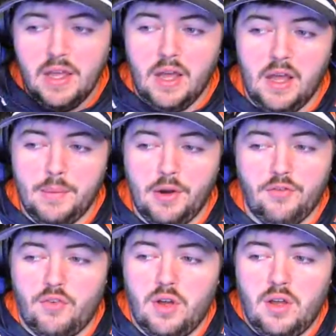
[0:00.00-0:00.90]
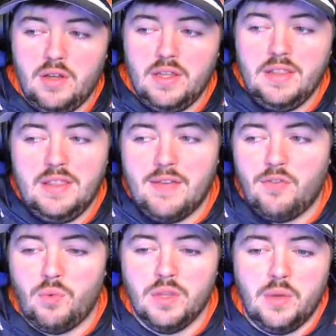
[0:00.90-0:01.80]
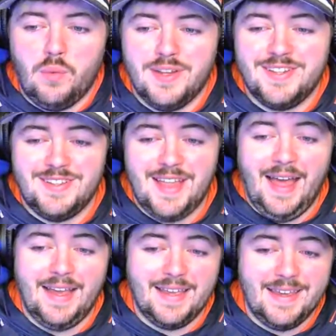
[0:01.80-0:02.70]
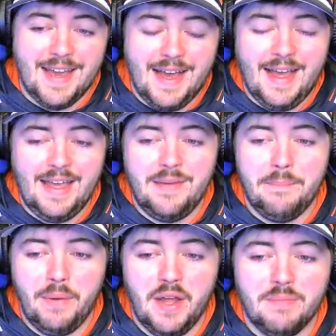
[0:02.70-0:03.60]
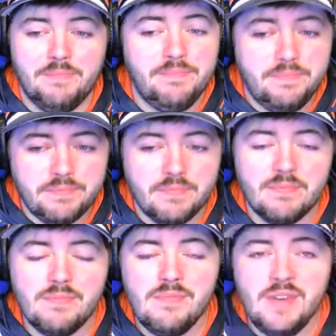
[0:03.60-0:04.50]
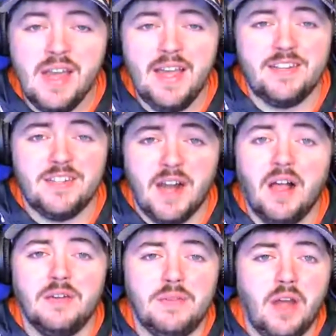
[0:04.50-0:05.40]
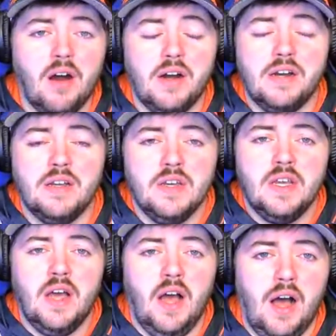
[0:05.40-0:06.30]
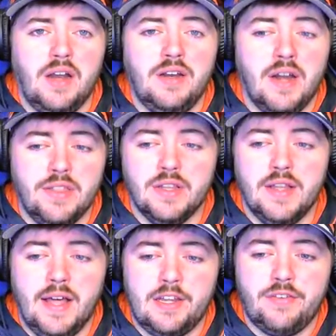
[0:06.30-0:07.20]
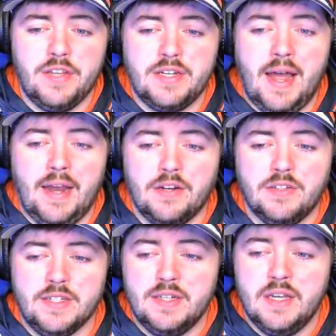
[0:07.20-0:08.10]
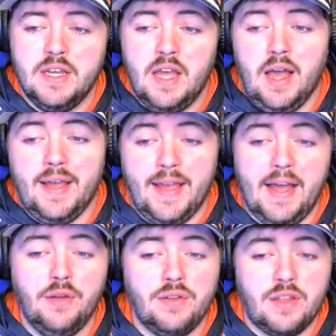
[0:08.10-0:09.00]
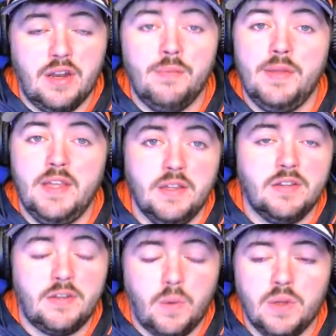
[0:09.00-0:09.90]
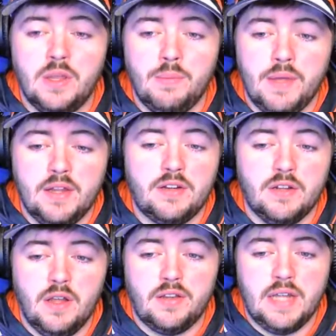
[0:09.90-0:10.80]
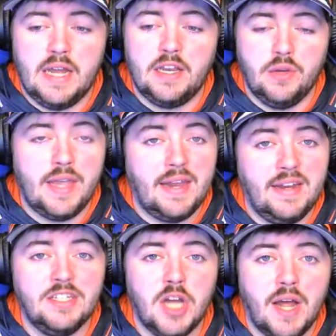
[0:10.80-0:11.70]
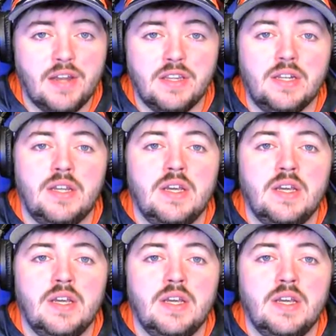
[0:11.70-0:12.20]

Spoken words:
but overall, never really was that guy. But a solid guard, nonetheless, for the Tigers, and a guy who's going to be sorely missed alongside Katie Johnson,